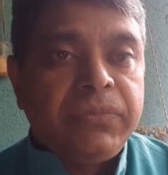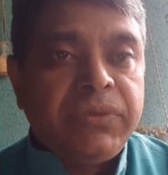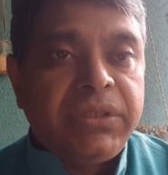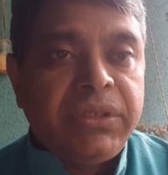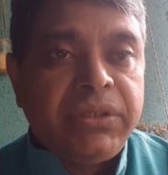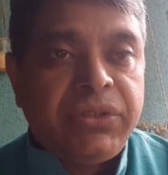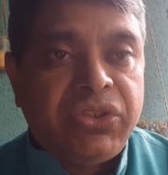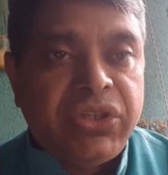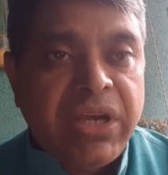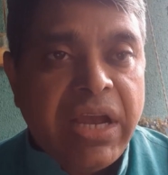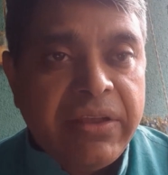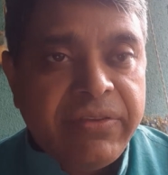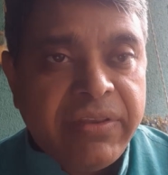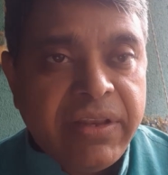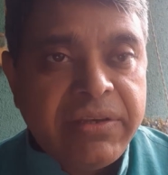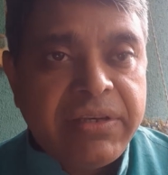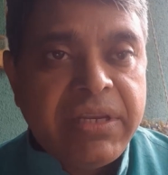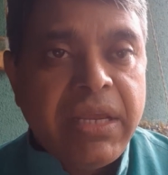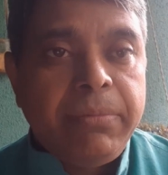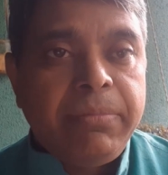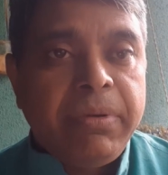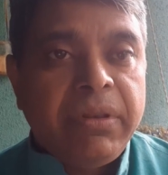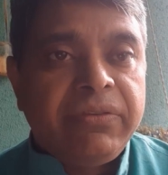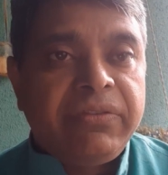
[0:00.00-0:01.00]
the chairs and
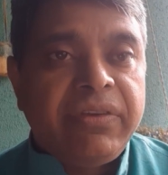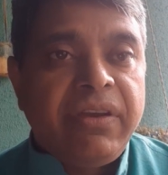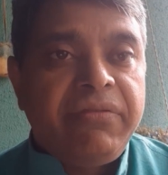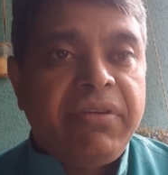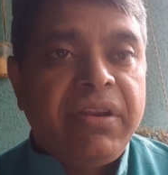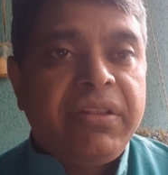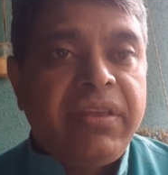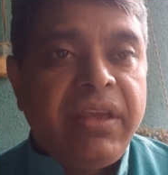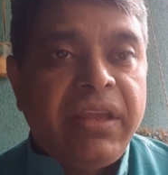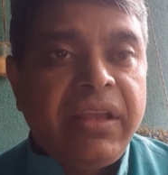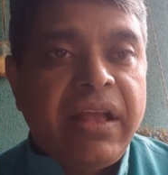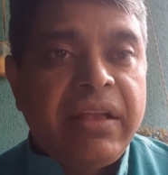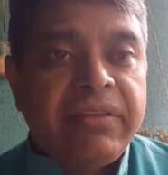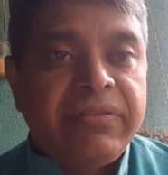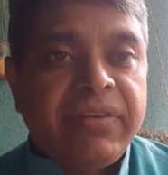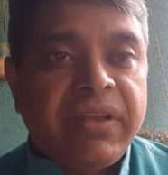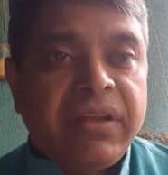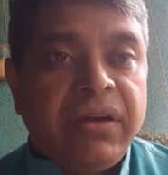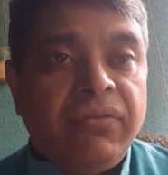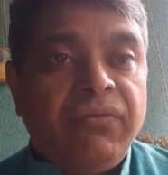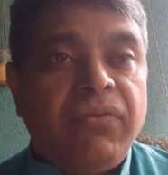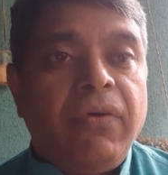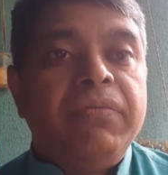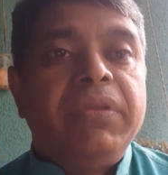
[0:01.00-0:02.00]
tables, everything has
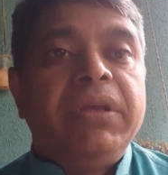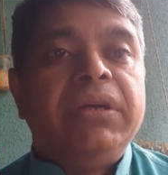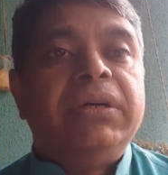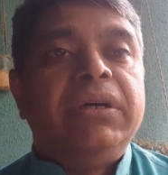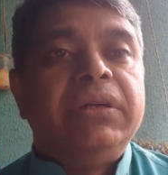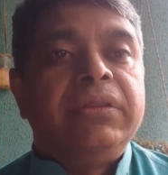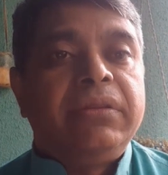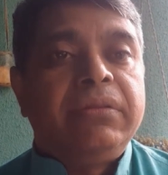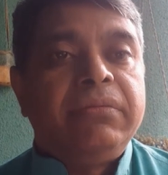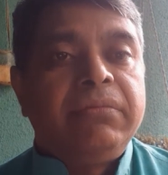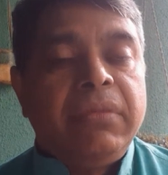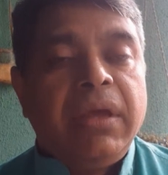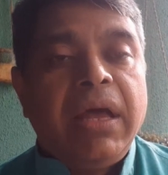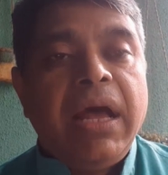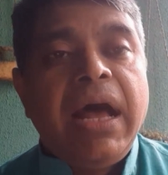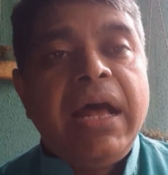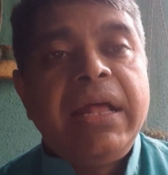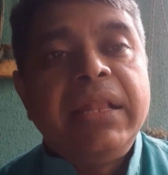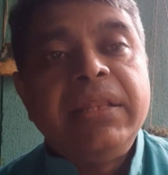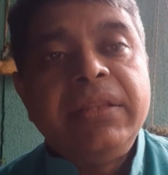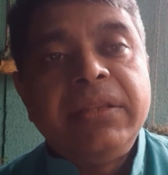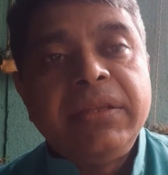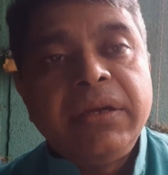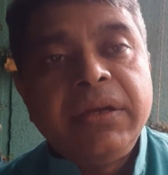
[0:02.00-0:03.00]
come from the earth,
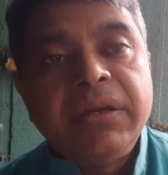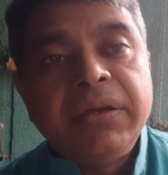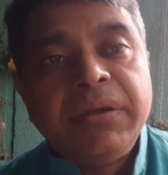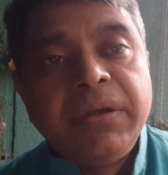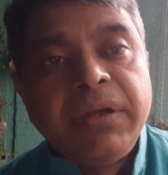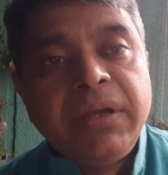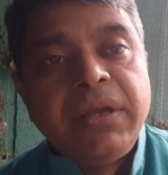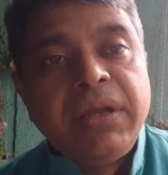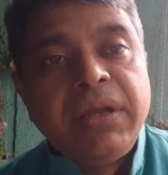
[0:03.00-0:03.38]
and the